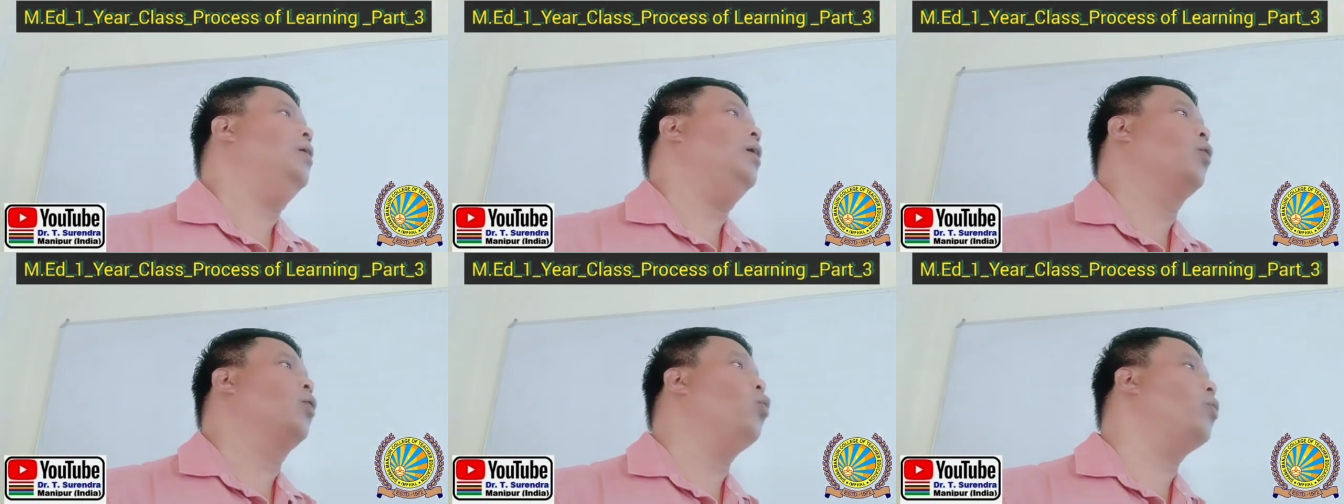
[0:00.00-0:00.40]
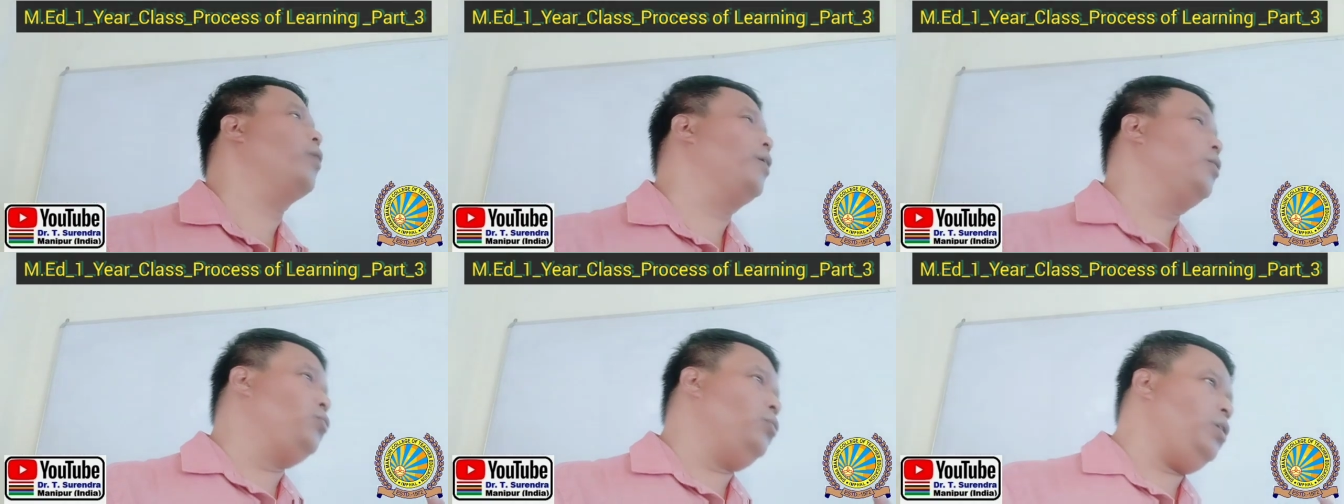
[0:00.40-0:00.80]

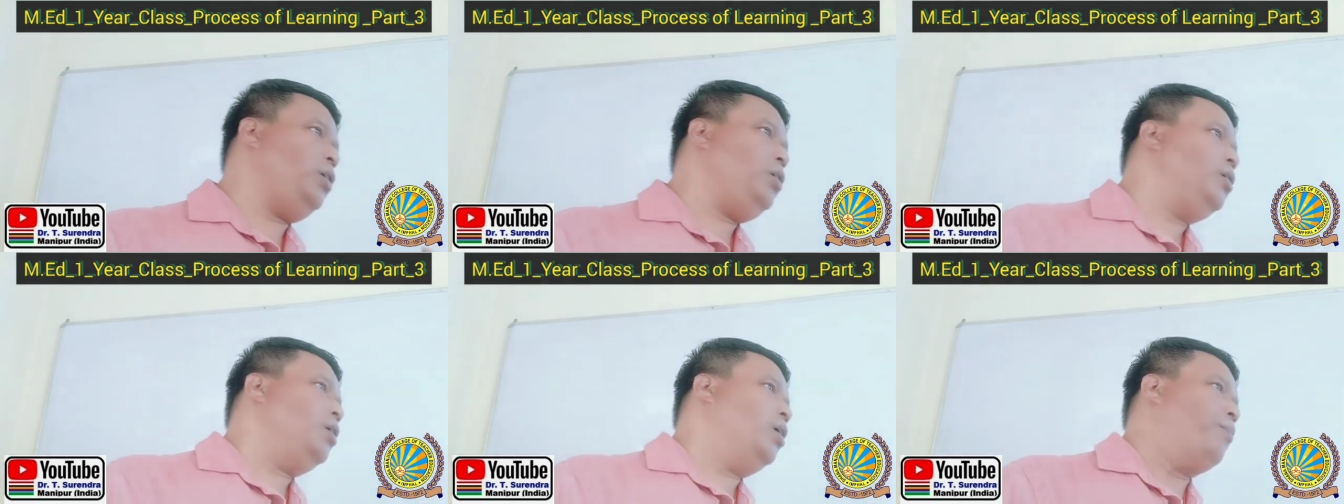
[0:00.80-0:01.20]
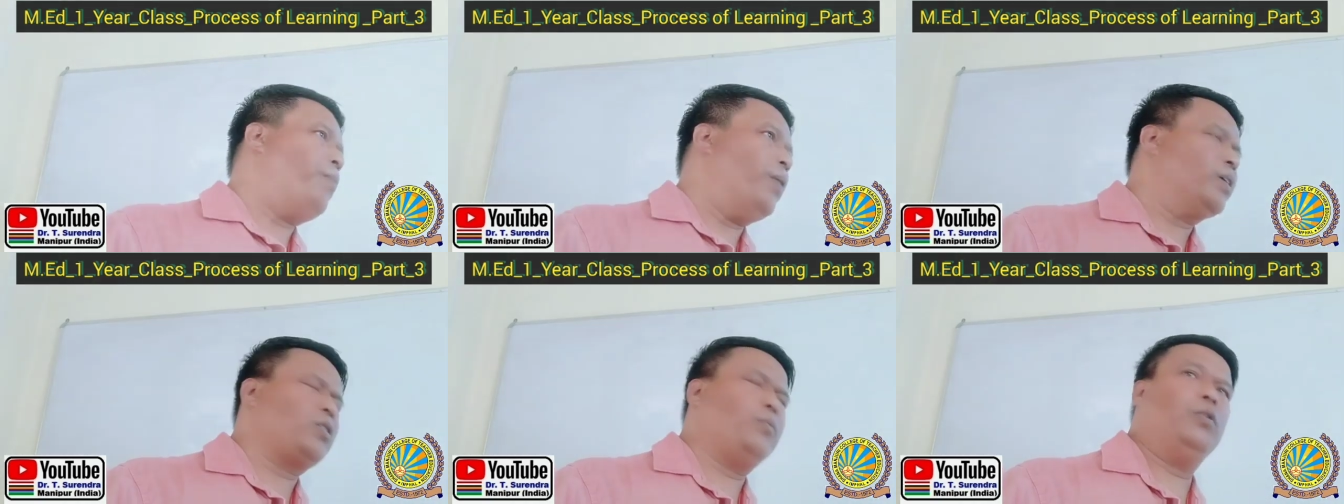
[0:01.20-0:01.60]
according to the
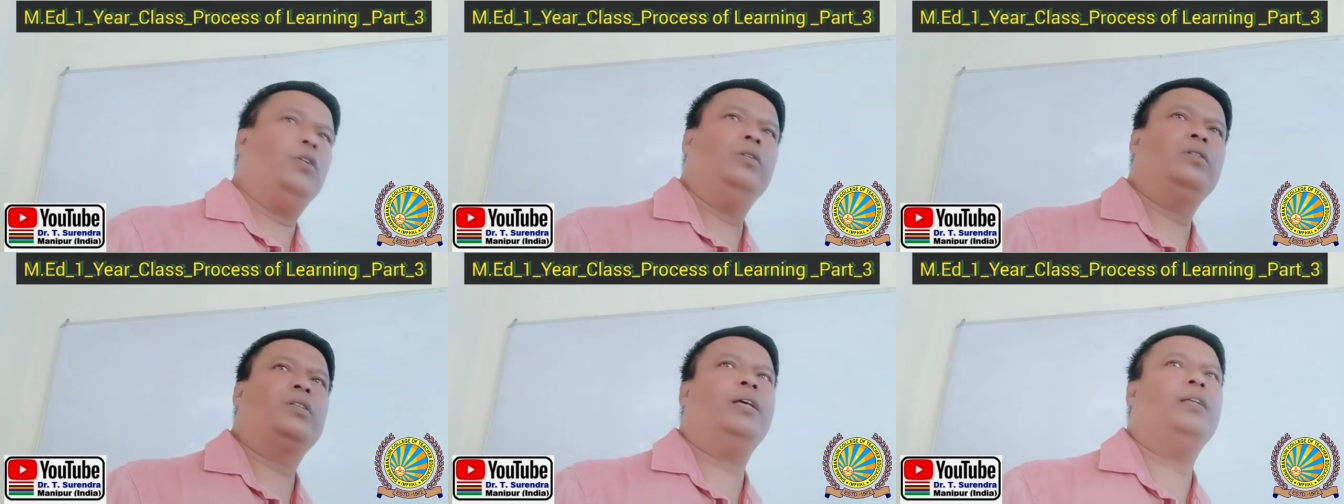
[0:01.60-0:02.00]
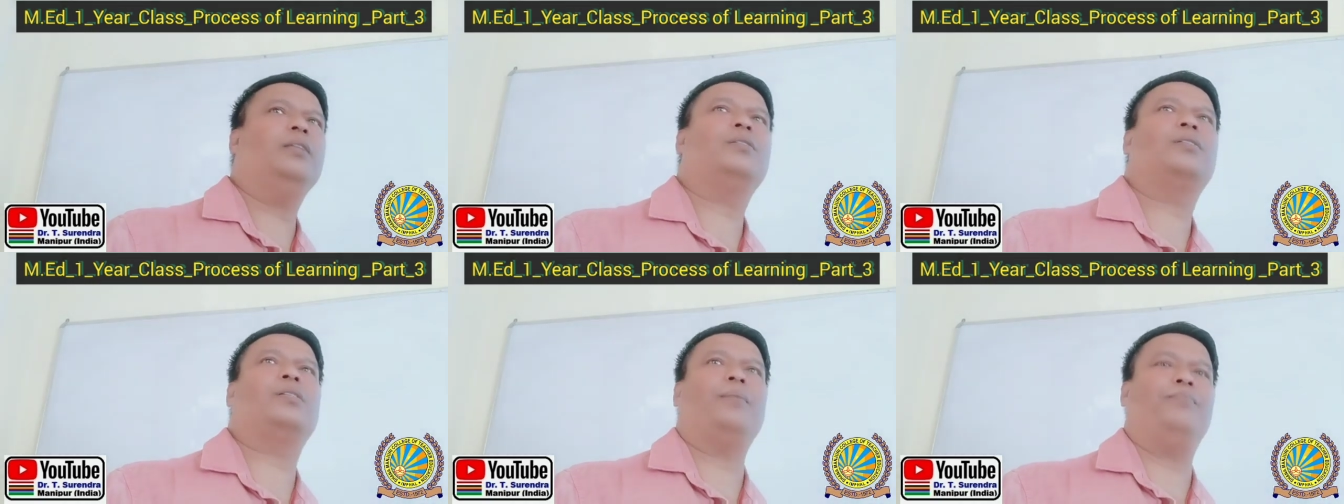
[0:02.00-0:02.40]

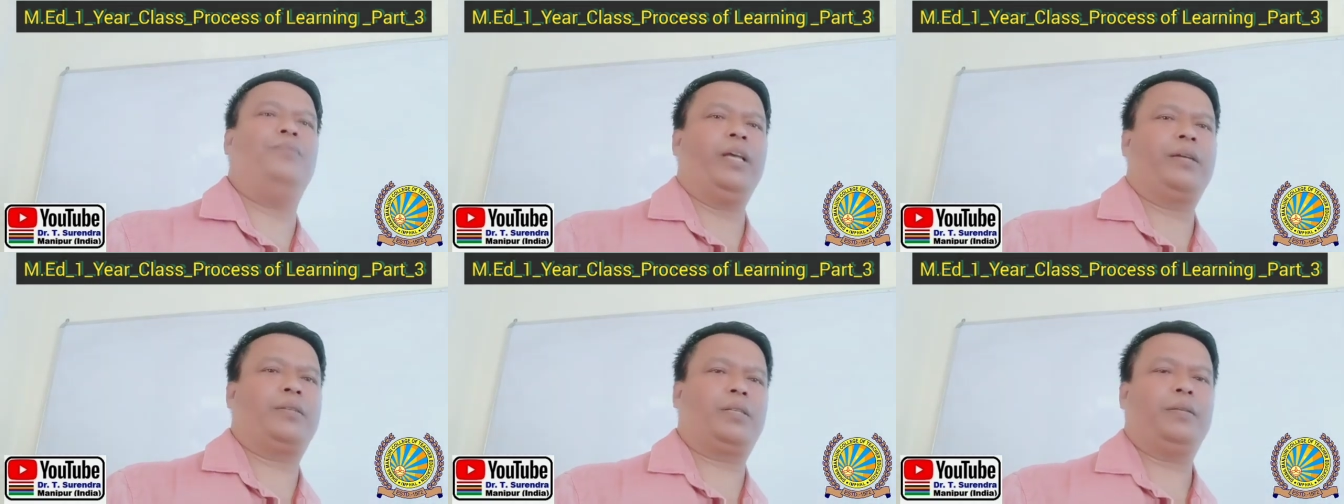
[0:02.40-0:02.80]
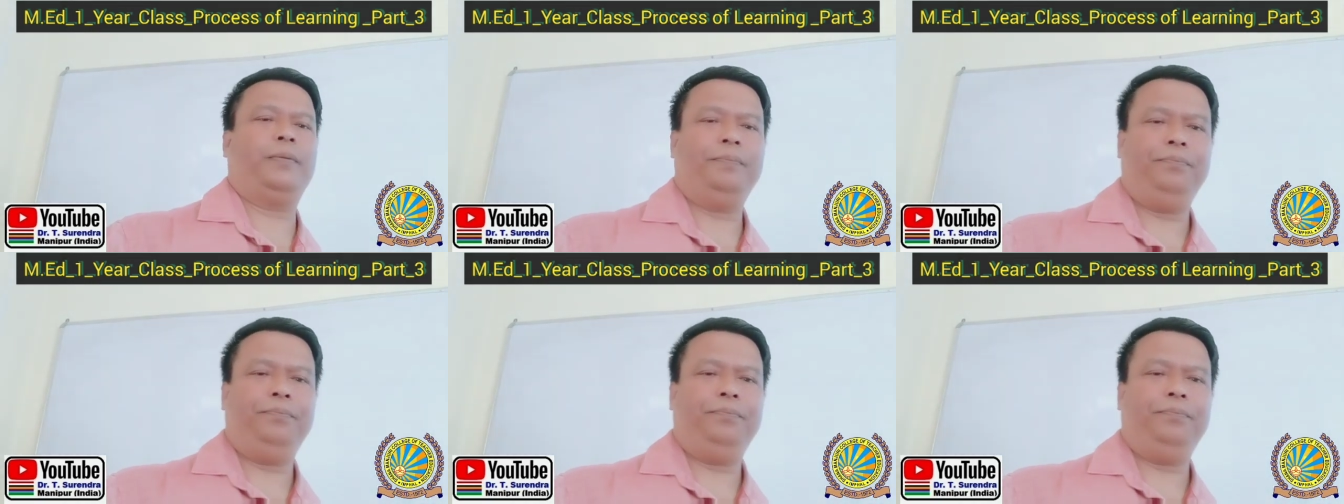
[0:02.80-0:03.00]
epistemological subjects.